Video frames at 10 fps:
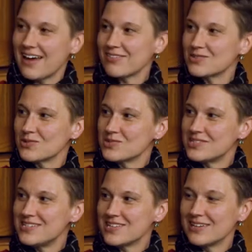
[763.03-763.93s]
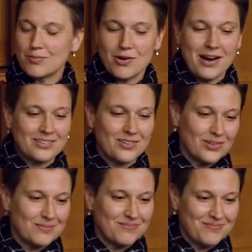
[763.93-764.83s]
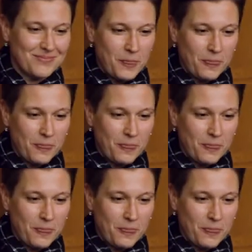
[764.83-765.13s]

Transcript: Catholic social teaching in the practice. So those are some